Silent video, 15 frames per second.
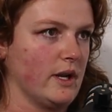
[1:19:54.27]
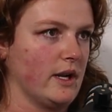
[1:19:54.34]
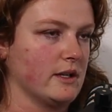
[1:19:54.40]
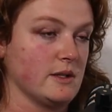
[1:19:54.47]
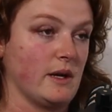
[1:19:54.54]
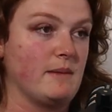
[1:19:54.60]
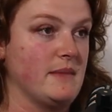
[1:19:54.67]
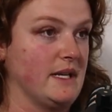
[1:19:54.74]
And
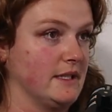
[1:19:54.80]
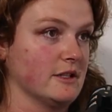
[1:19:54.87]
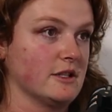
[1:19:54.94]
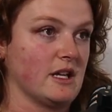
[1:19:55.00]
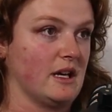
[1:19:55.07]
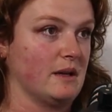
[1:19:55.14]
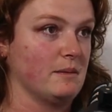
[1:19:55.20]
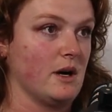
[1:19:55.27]
so I messaged
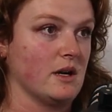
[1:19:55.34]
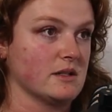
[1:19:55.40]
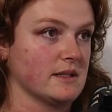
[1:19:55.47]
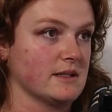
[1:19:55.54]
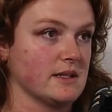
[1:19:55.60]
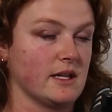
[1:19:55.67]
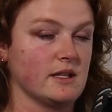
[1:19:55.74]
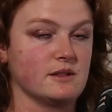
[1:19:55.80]
him. I was
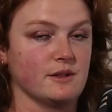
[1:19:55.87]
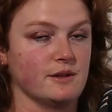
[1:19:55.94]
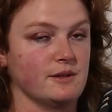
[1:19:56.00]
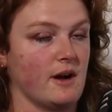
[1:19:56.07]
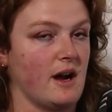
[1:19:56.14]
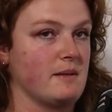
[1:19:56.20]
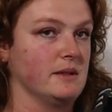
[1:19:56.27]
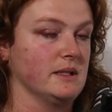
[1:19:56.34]
just like, dude,
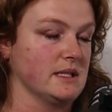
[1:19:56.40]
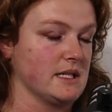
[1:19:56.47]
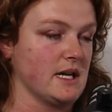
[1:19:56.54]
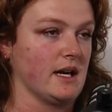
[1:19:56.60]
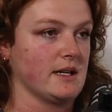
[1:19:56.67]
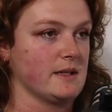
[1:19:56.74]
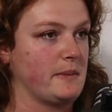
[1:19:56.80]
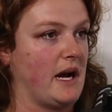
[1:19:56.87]
I am in the
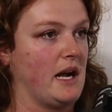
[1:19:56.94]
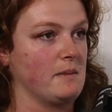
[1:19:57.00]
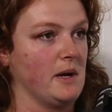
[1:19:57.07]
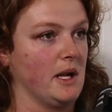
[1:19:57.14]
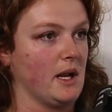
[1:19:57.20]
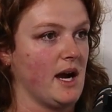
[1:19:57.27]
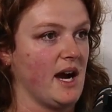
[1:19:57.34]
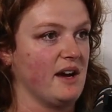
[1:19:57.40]
darkest part of my
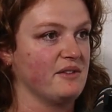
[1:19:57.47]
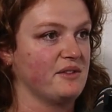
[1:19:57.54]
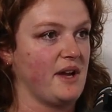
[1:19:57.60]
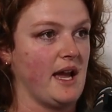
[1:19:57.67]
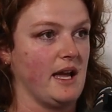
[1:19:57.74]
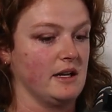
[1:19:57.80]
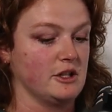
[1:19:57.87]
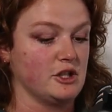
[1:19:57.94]
life,
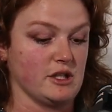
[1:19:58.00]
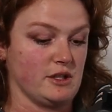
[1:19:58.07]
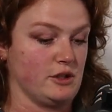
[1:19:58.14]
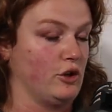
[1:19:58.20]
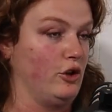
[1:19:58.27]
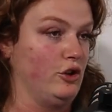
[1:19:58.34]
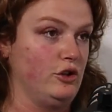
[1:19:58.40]
and just